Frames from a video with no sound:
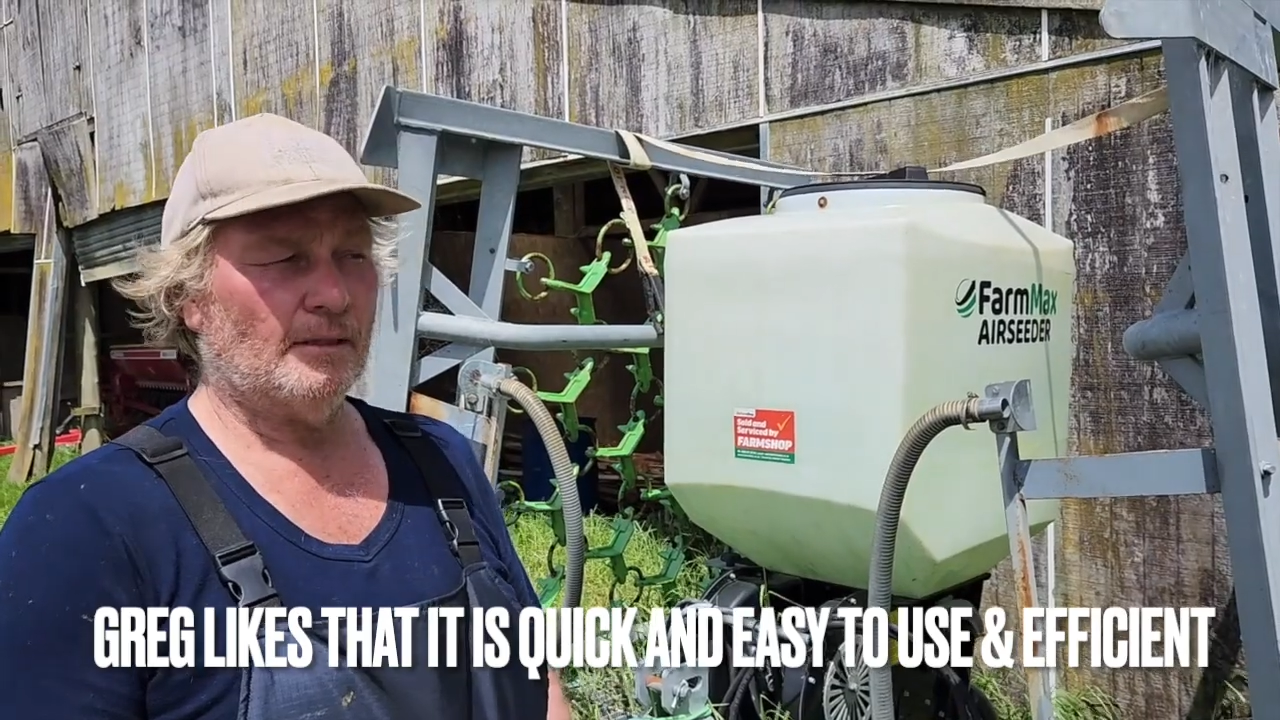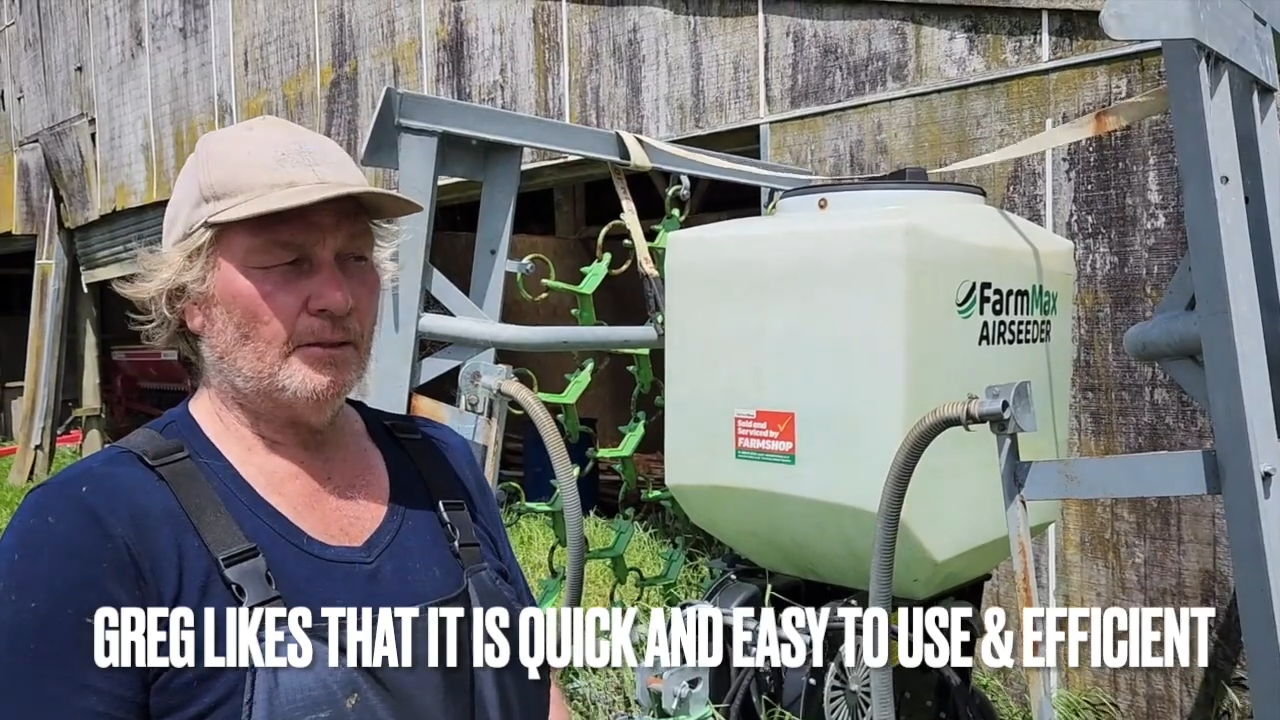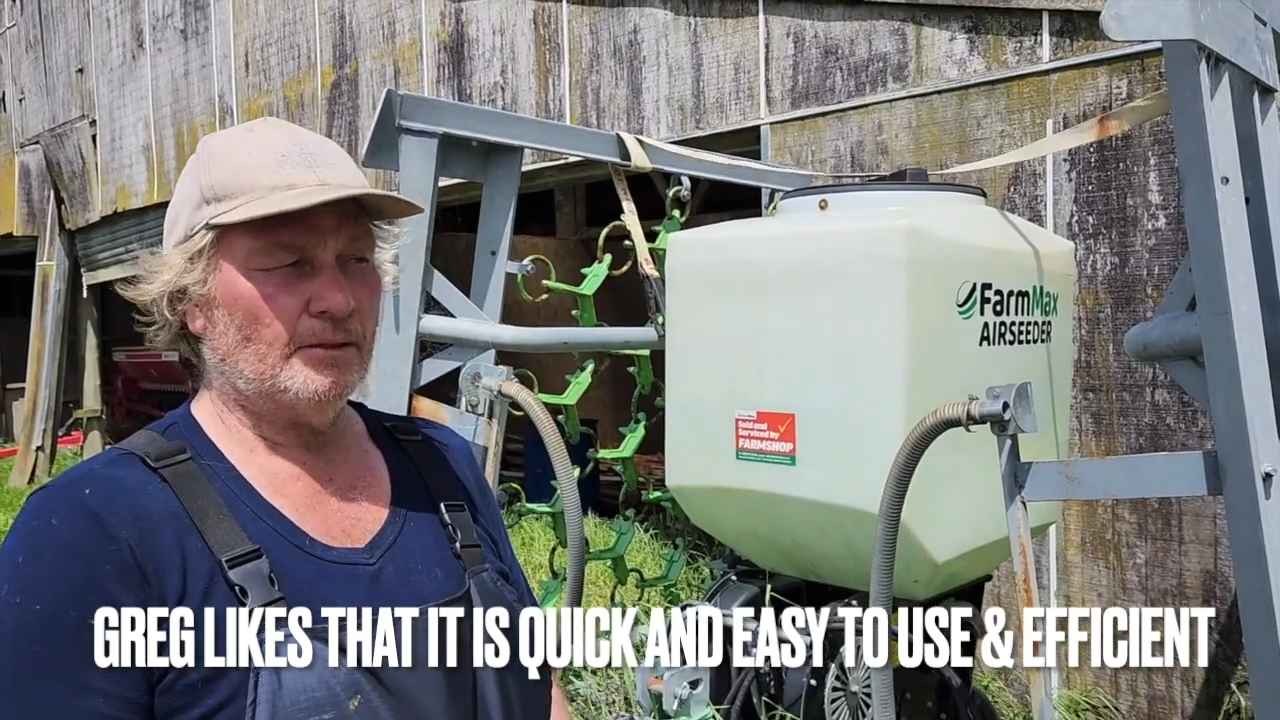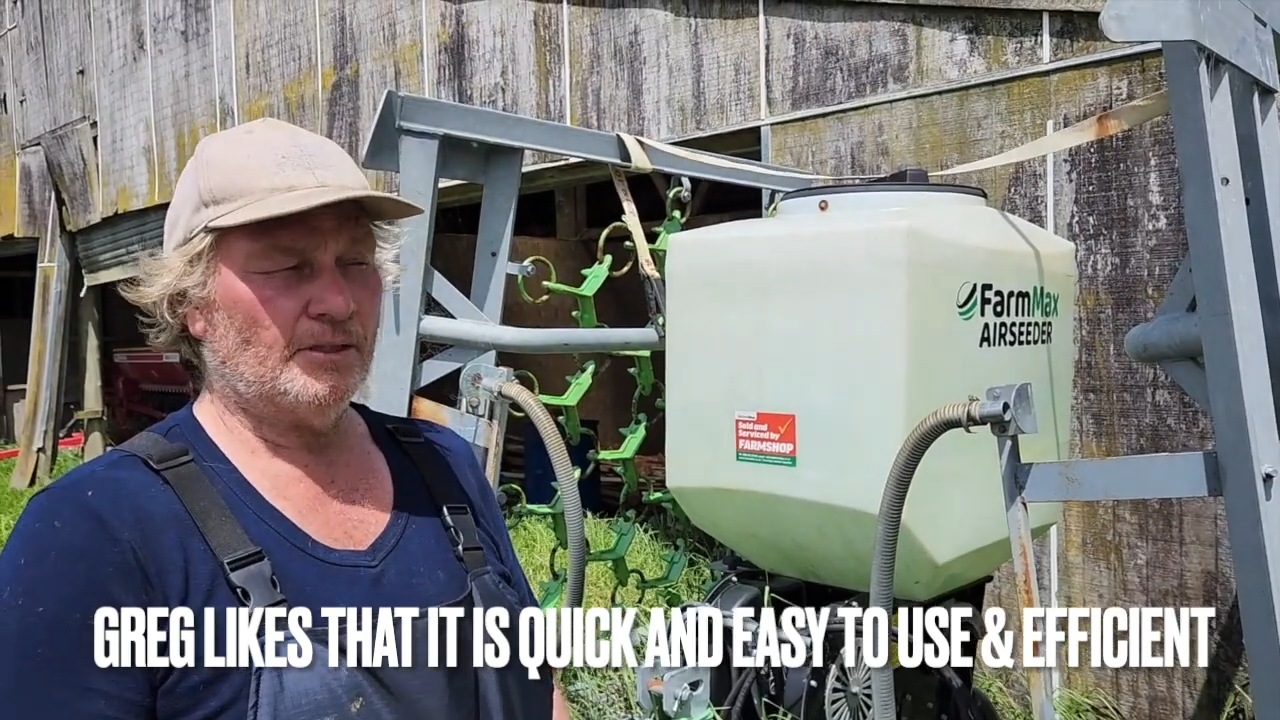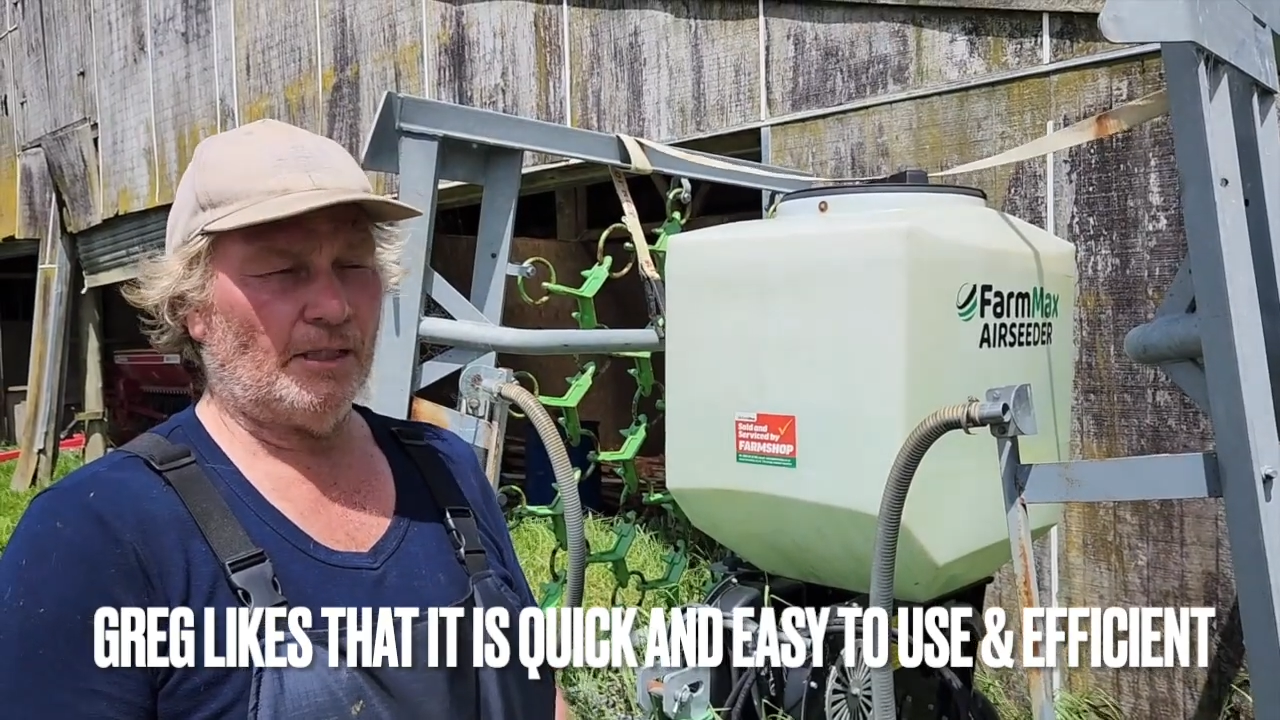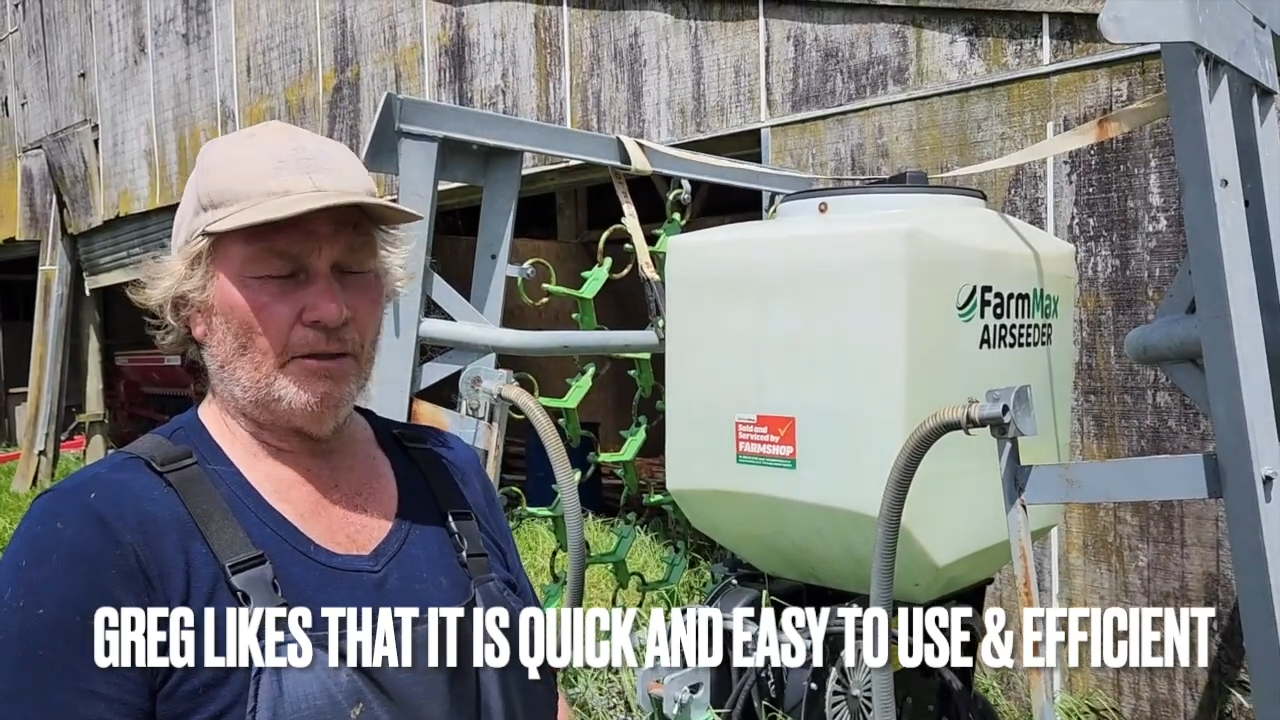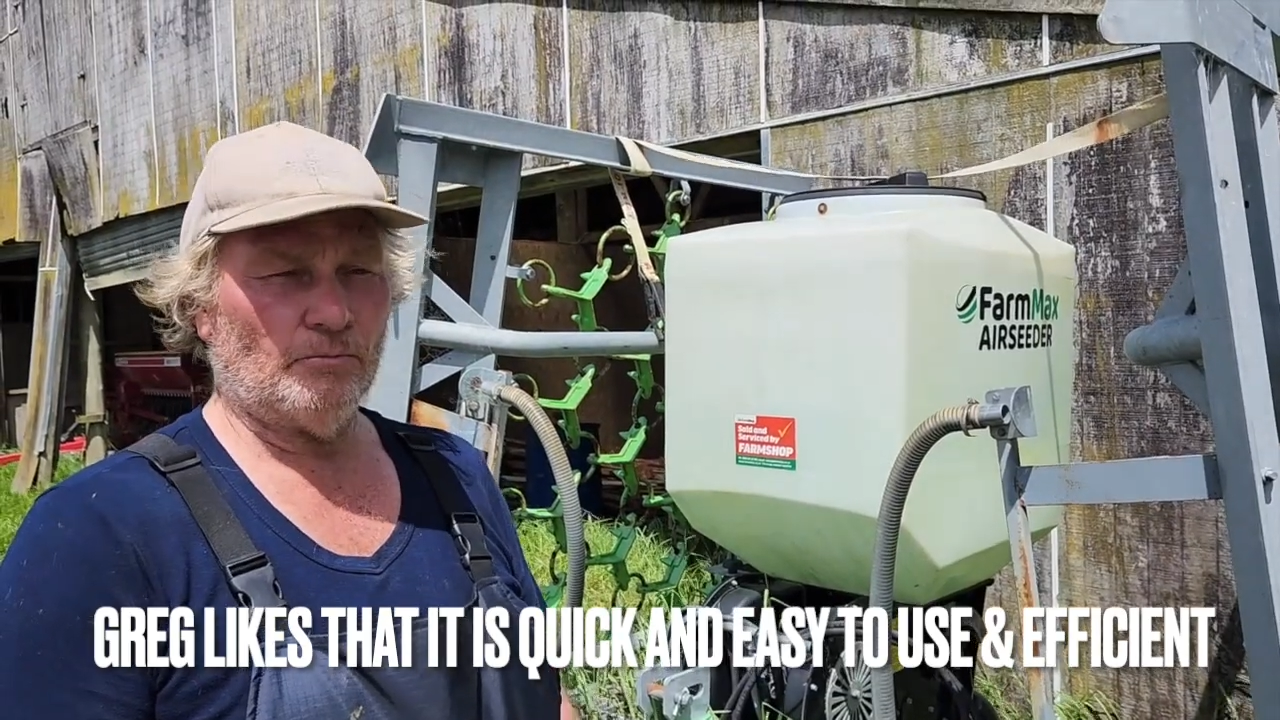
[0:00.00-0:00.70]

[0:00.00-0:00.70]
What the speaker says: seeding